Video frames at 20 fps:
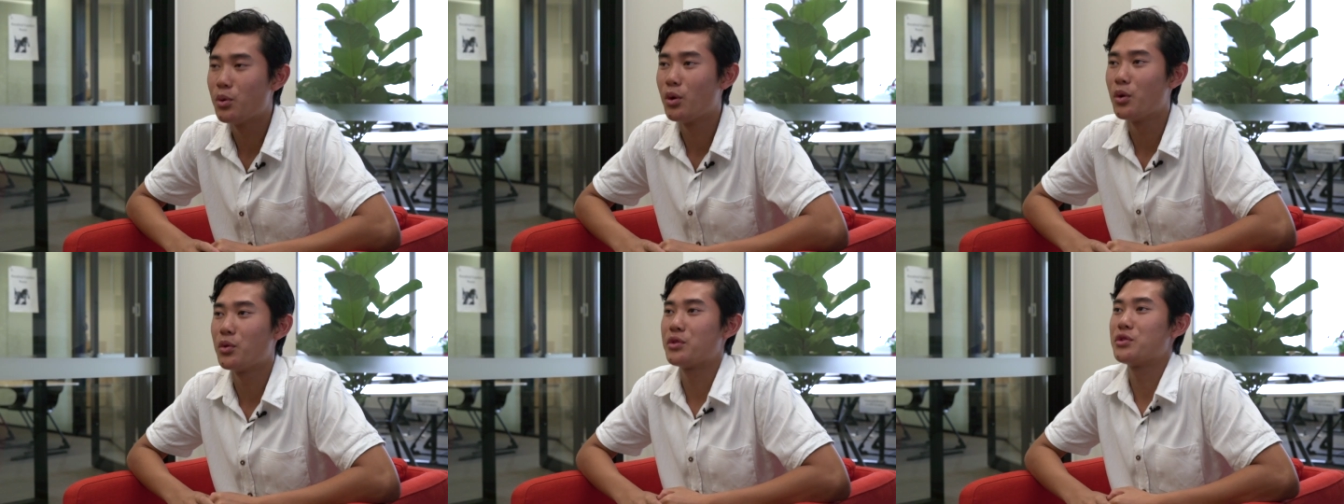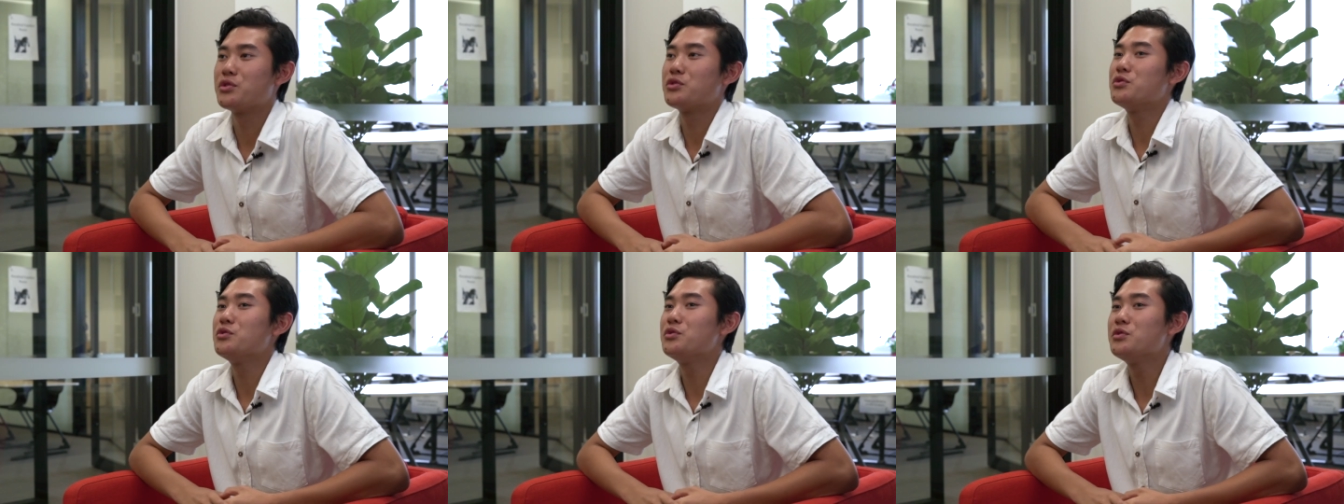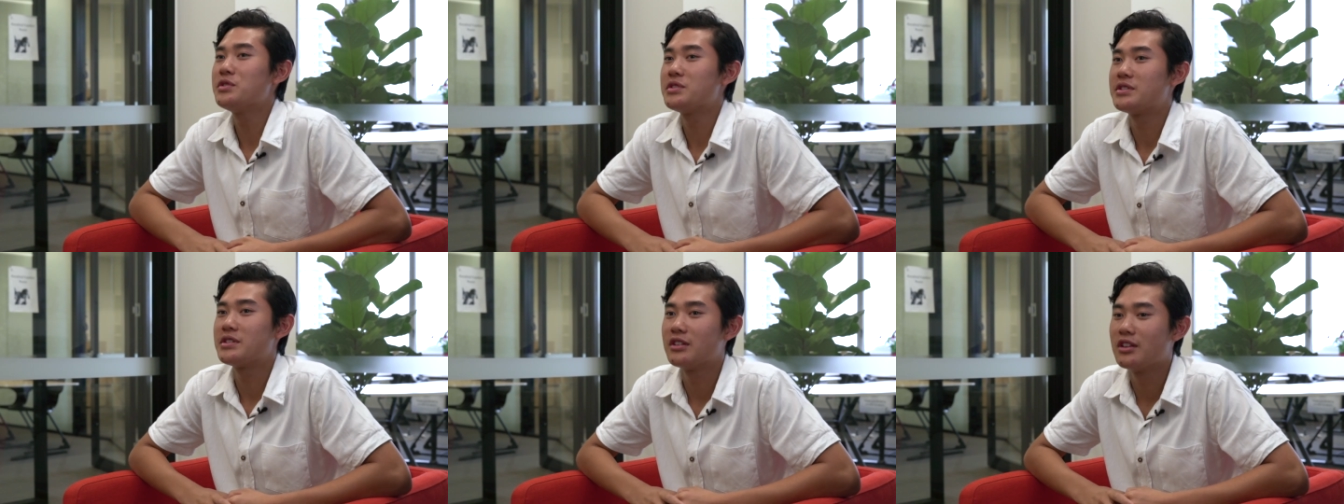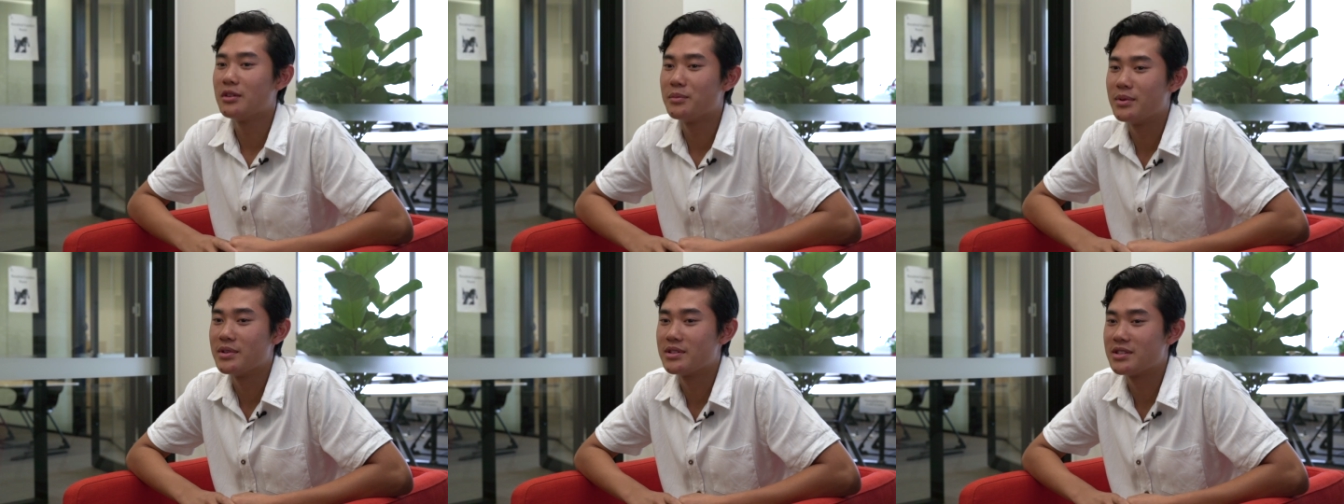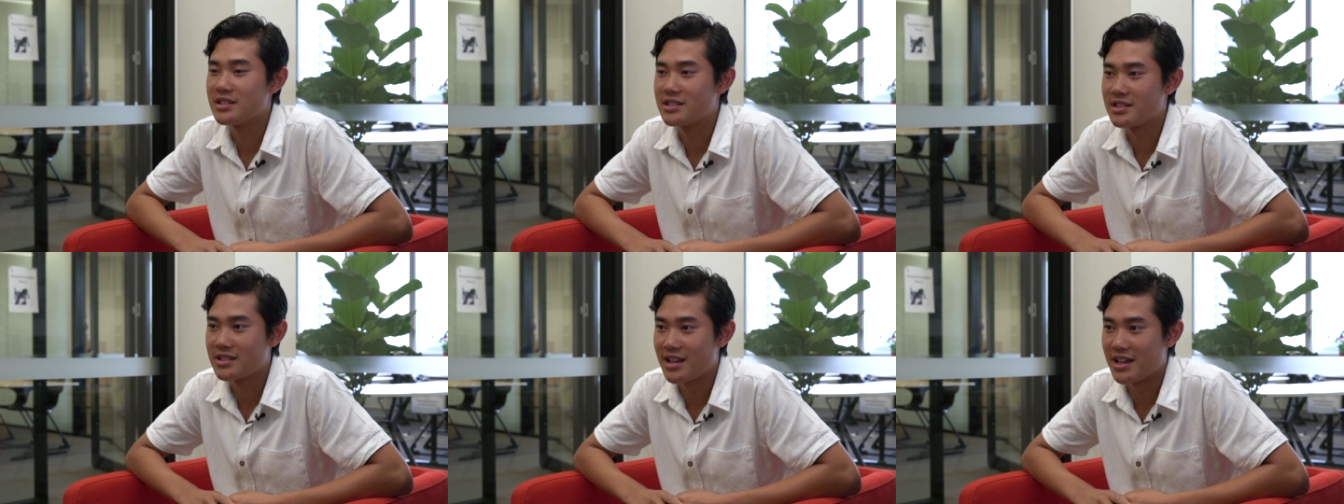Well, the new syllabus
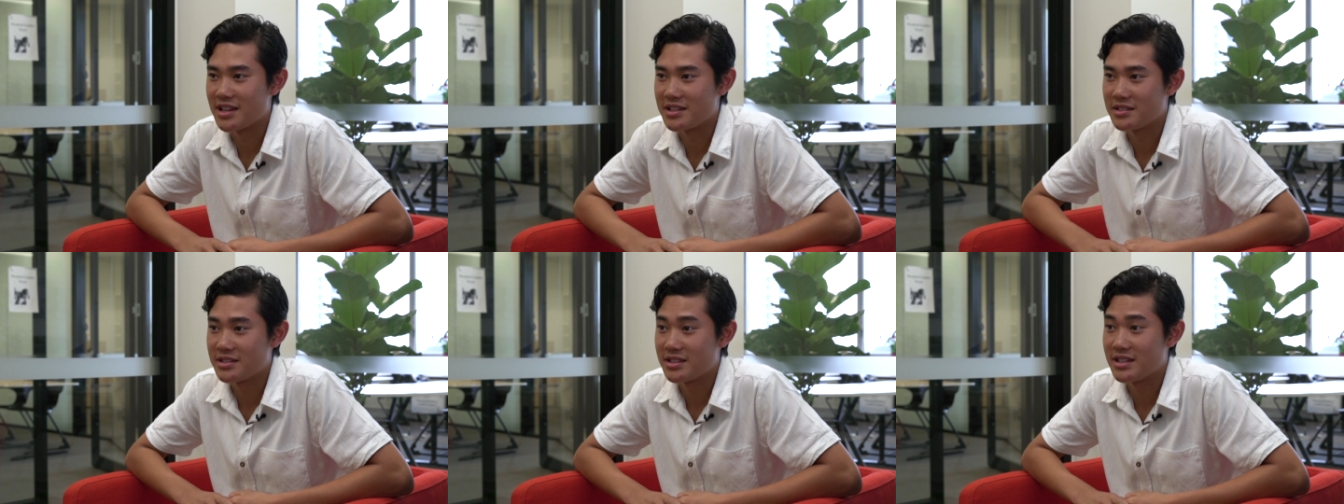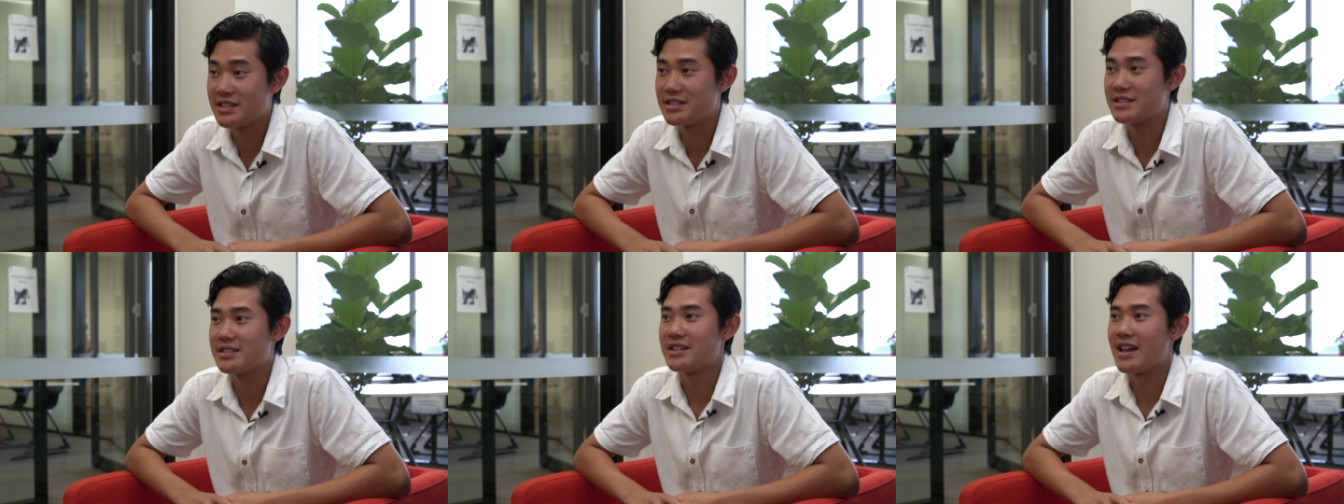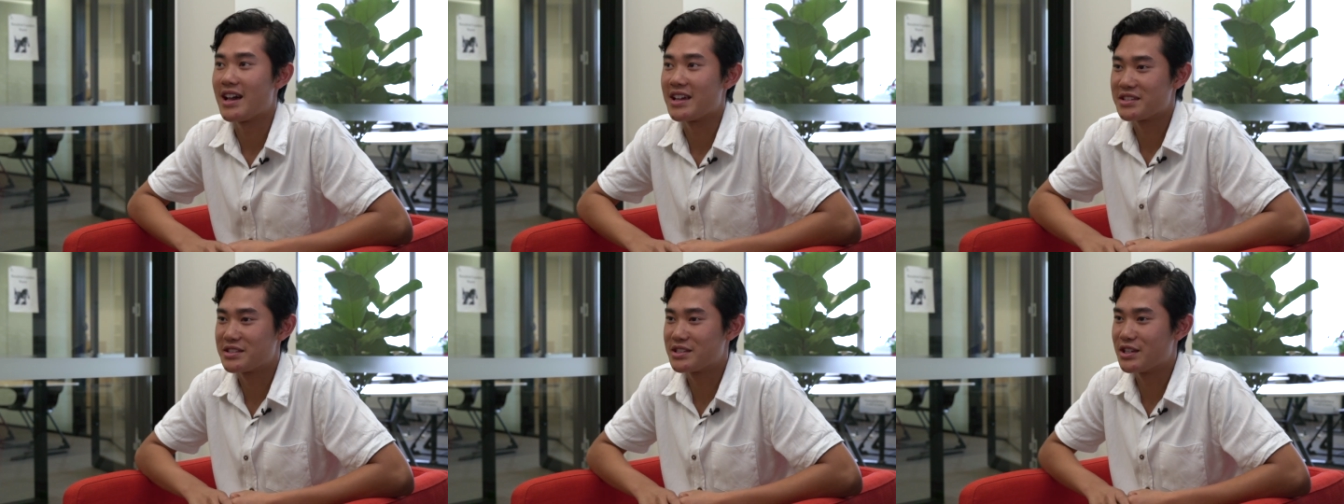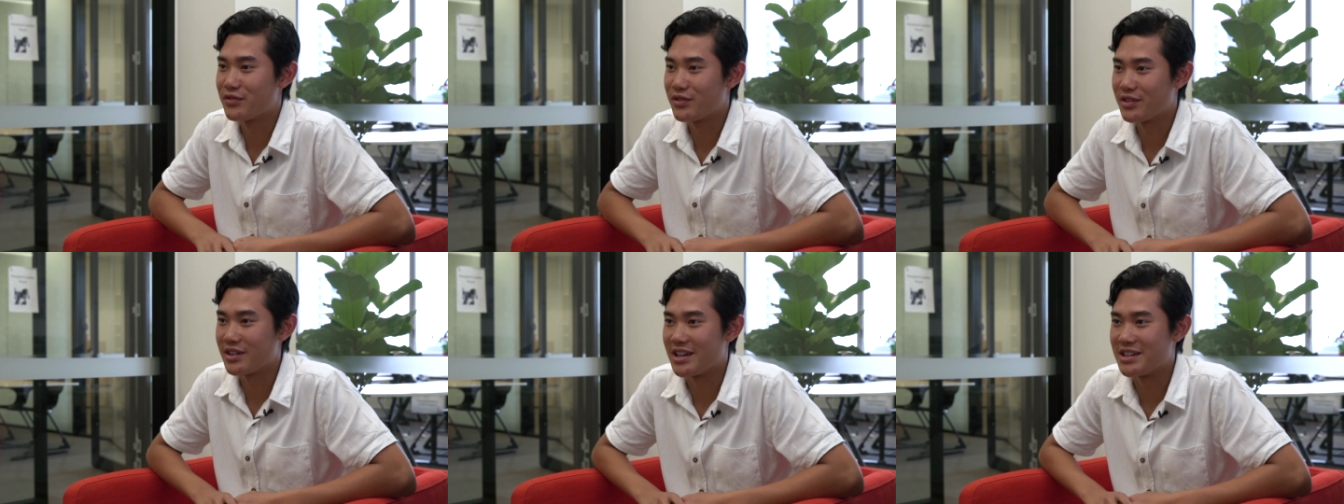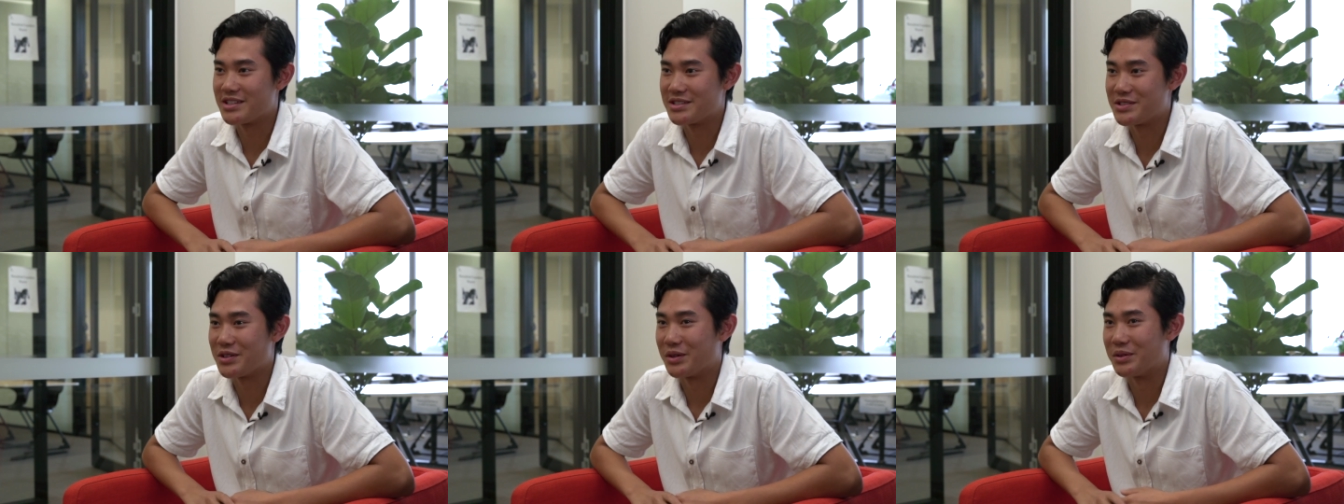isn't as different
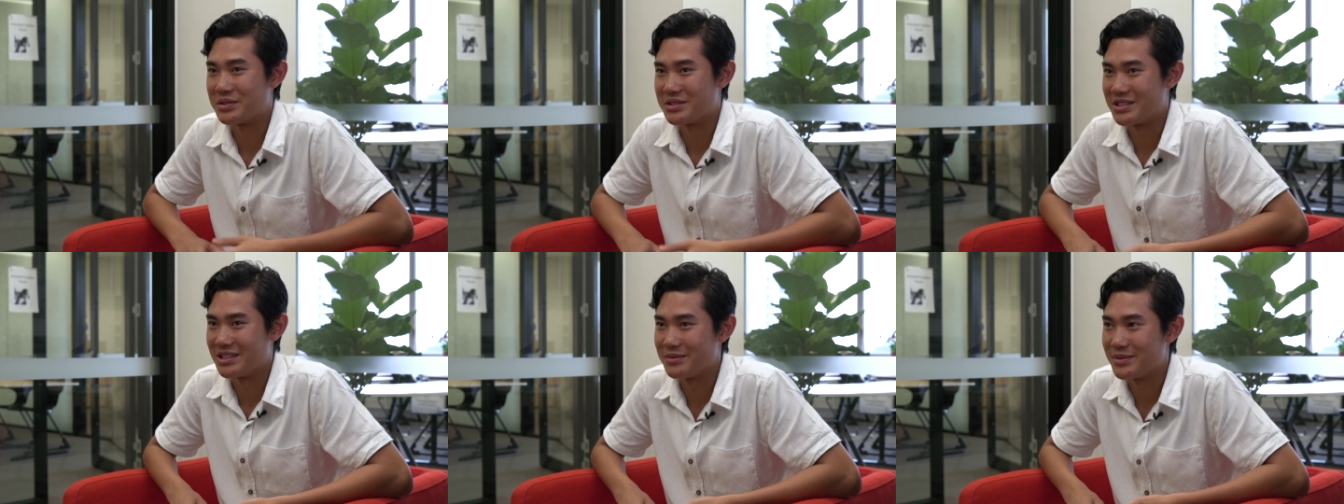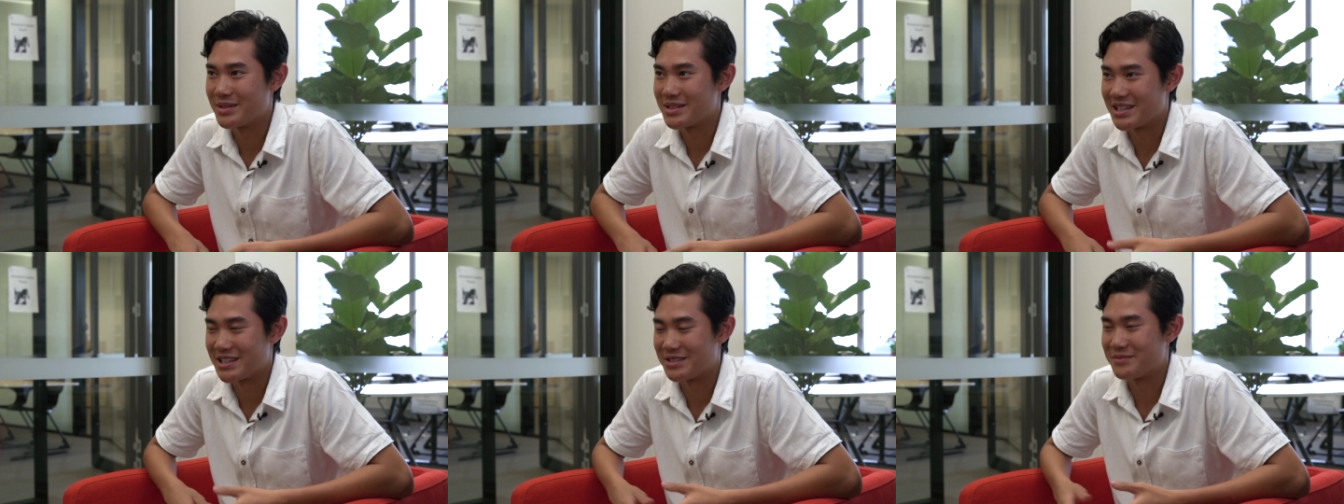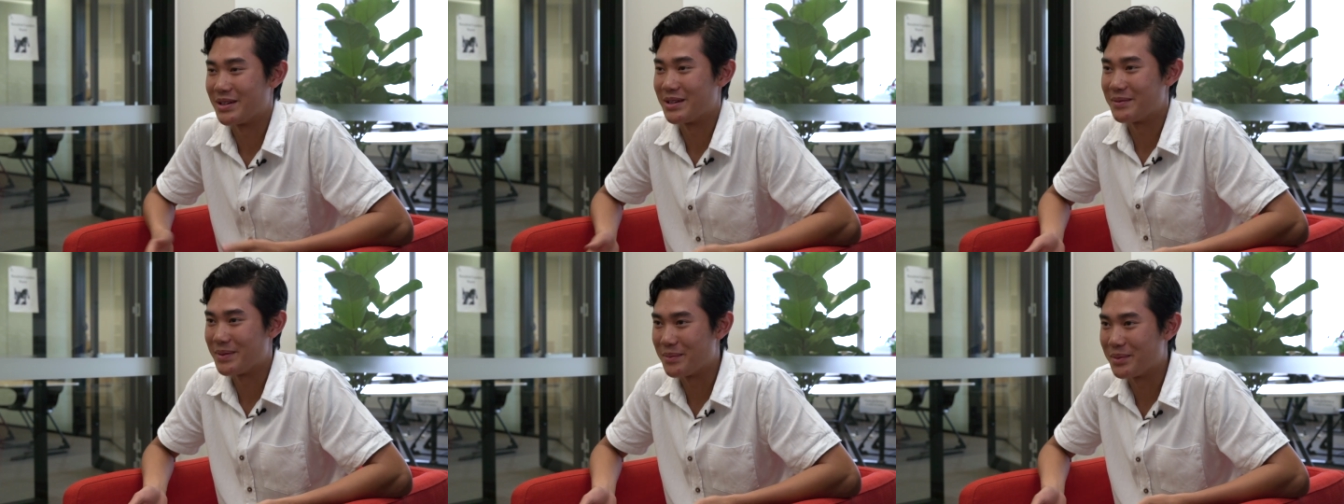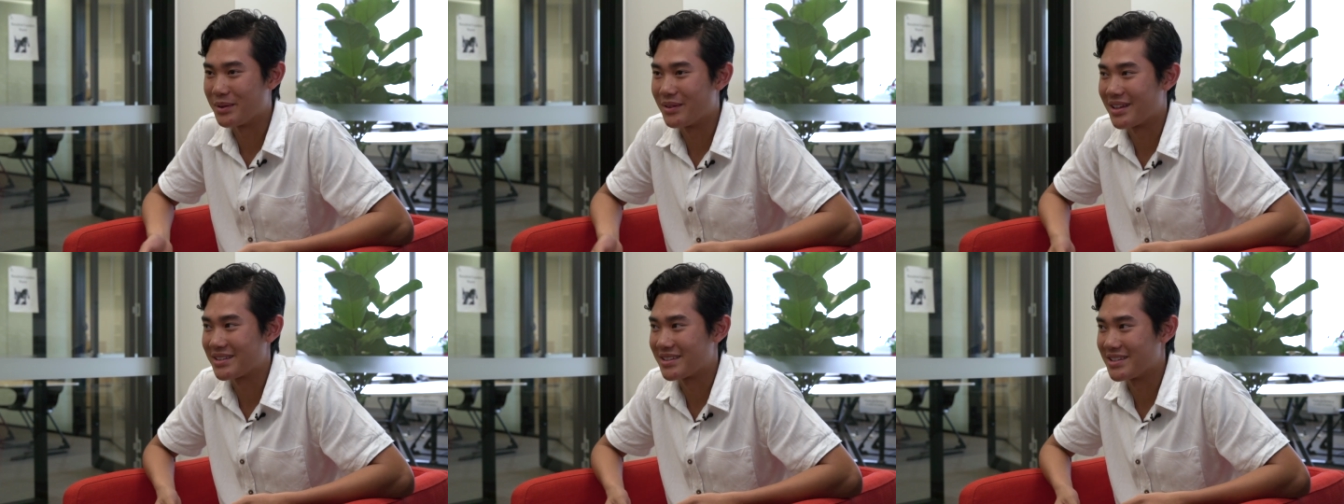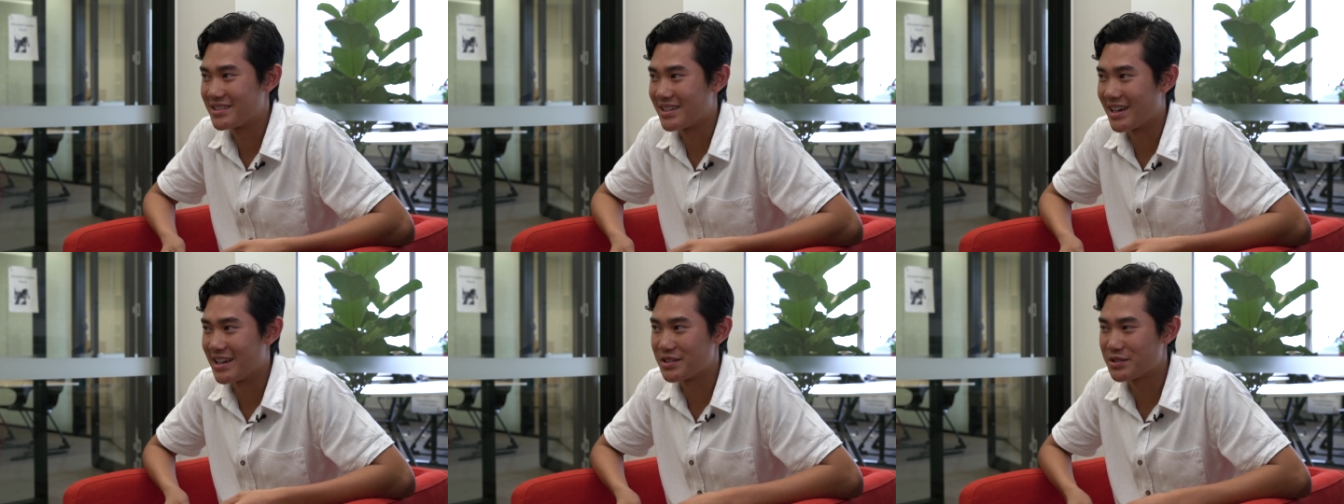as the old syllabus, as many people like to say.